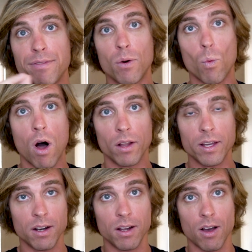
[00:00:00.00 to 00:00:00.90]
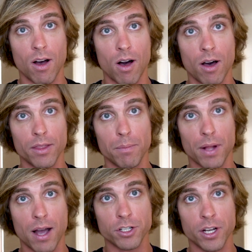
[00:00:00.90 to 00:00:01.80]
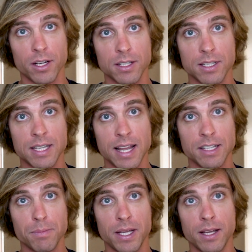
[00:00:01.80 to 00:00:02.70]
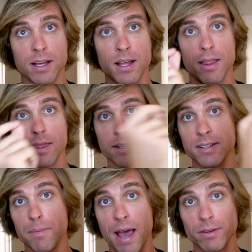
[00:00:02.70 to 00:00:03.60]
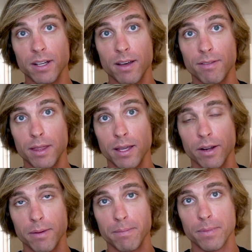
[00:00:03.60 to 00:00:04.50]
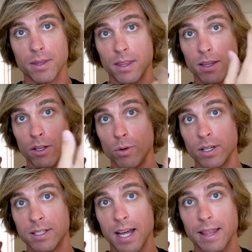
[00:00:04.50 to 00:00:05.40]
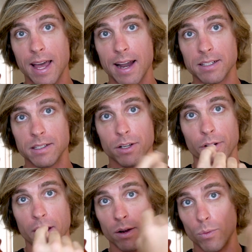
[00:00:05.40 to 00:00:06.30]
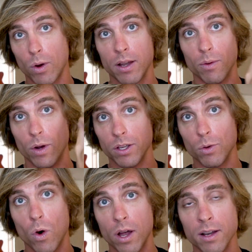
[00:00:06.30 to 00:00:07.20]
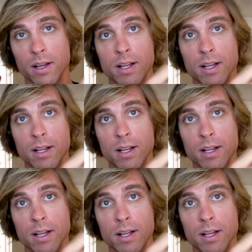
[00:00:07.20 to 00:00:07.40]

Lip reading: a wallet on the blockchain sends me this amount of Ethereum, you can set that as the creator what you want.